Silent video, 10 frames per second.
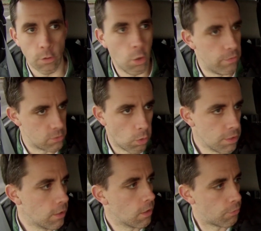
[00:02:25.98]
I don't know if it's
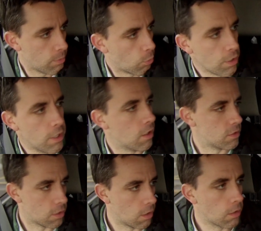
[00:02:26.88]
one year or three more oh,
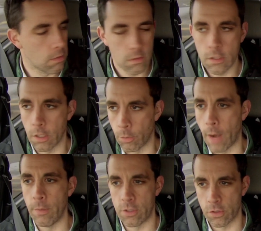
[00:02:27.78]
years okay, or got it. you know
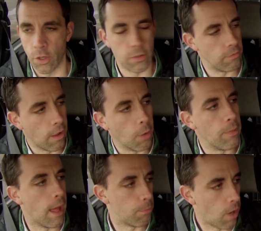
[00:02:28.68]
Maria Mitchell's going to
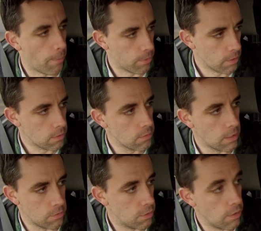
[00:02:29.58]
develop that property
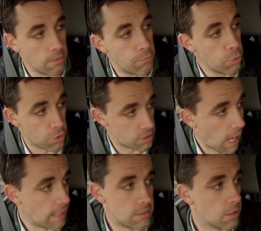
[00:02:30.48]
in the future
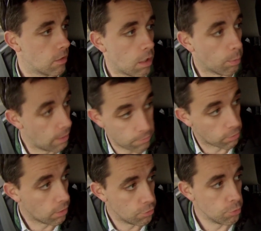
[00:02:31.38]
science center or whatever
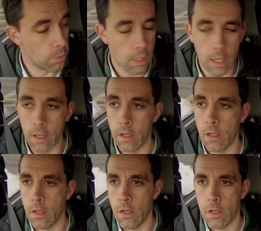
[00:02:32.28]
they're going to do with that.
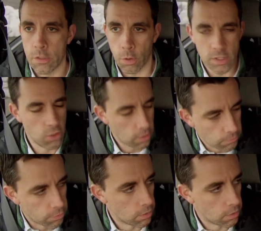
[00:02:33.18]
Right. So we're always looking